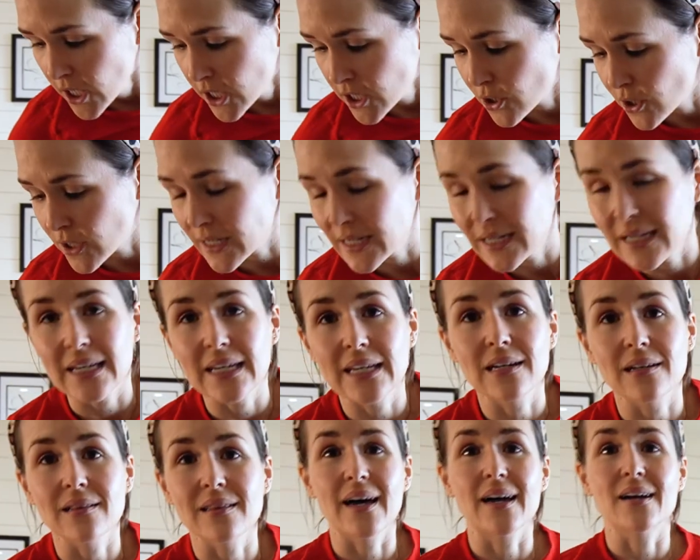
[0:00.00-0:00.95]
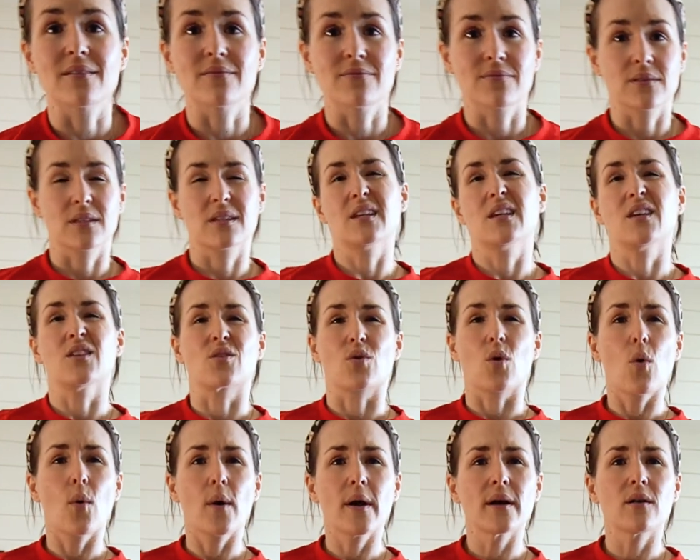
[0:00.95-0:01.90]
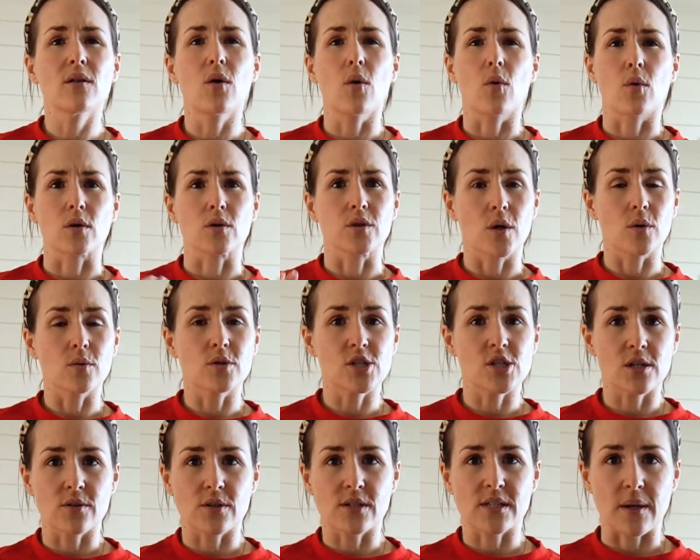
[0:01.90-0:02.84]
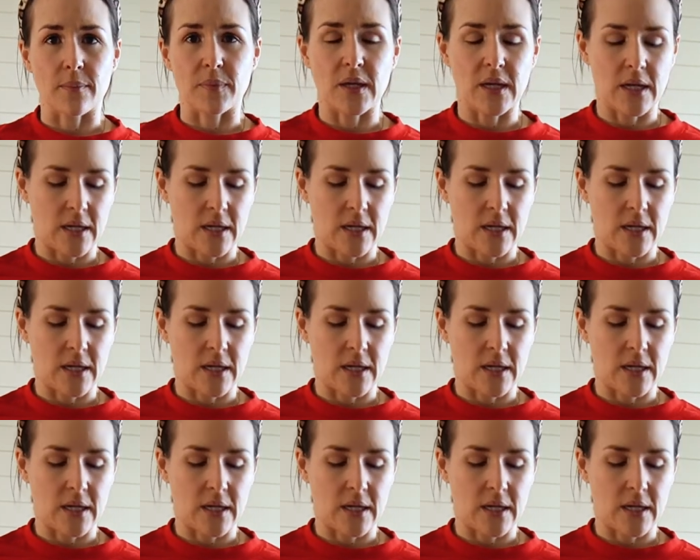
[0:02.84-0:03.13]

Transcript: you're gonna need a lot of either oil or lotion or something,